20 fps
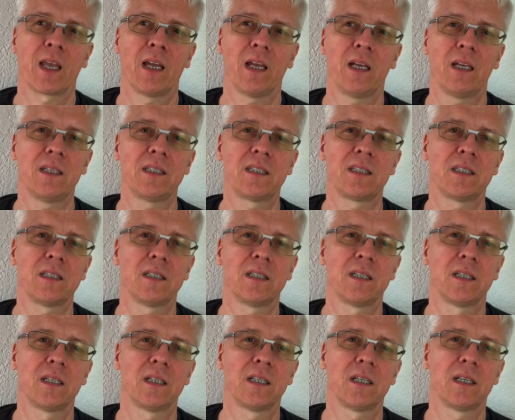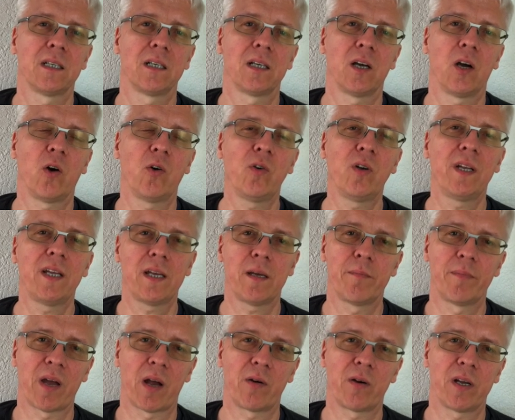is only a
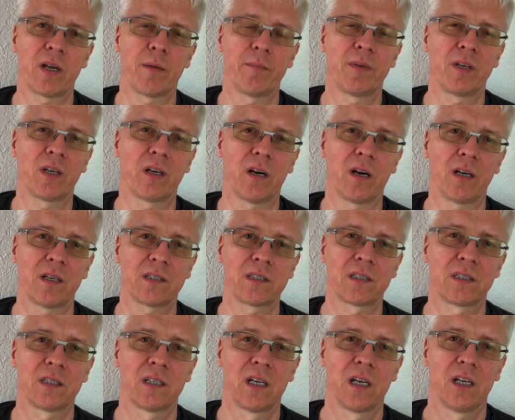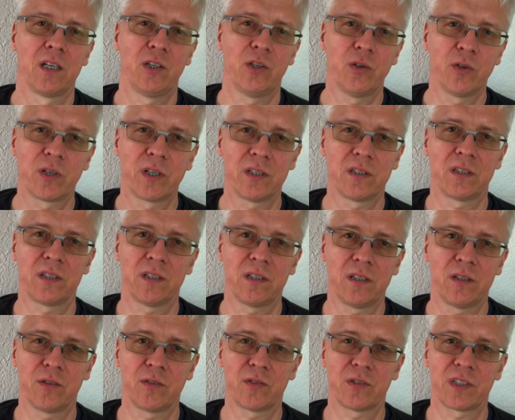barrier because you
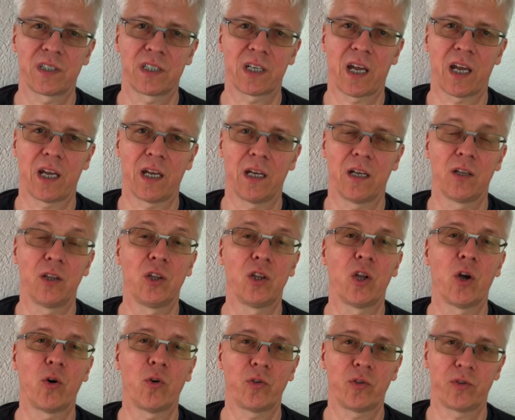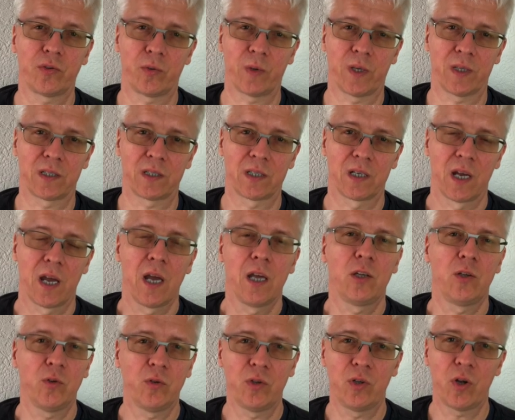continue to say no to it.
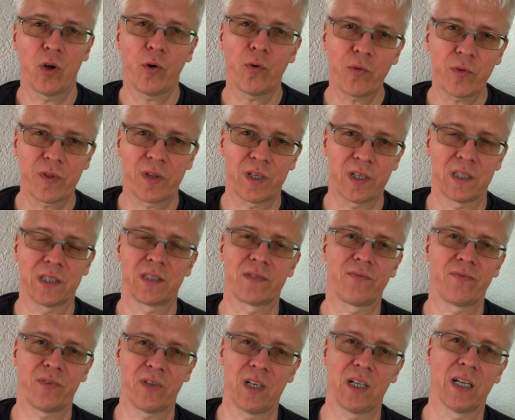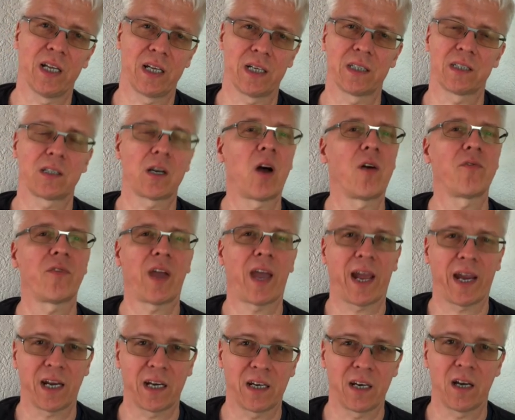You know these feelings of
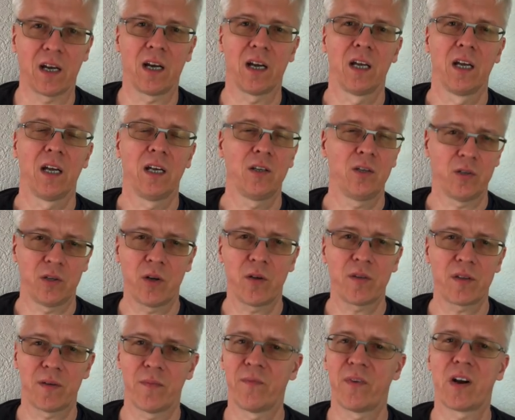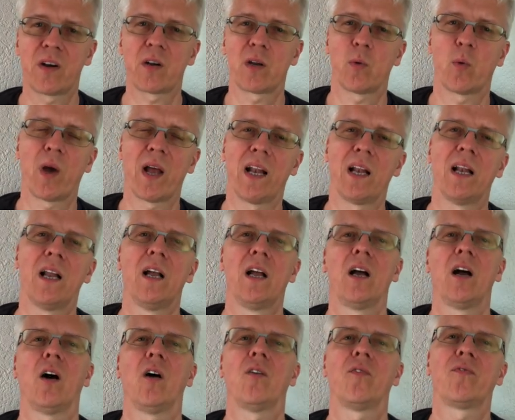anger. You know them very well,
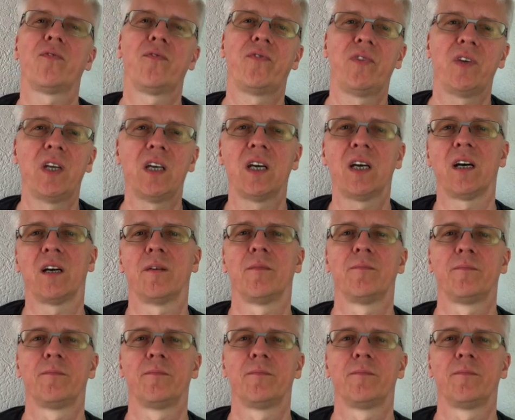of fear,